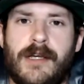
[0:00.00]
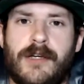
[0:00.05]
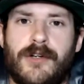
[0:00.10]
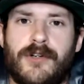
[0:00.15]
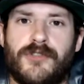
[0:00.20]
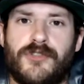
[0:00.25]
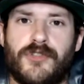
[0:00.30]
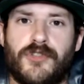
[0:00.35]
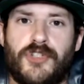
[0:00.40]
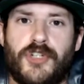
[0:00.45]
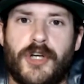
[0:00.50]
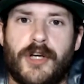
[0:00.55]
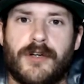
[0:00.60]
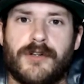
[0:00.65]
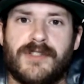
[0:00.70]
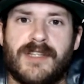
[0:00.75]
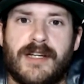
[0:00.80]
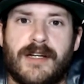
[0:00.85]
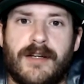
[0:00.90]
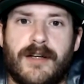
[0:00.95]
Christos
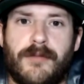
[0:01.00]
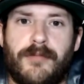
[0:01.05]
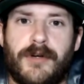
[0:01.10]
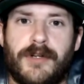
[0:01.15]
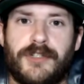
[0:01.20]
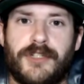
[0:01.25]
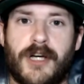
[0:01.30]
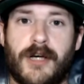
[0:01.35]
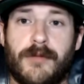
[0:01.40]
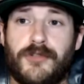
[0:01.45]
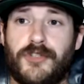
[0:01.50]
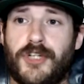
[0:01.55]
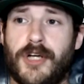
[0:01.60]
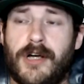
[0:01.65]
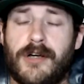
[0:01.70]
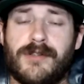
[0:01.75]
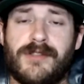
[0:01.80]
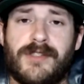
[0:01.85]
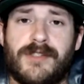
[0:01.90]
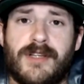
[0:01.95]
Giagos ended up on top.
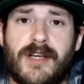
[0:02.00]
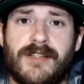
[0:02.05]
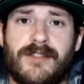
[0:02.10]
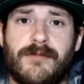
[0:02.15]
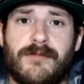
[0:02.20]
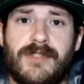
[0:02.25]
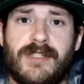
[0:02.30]
Giagos has got some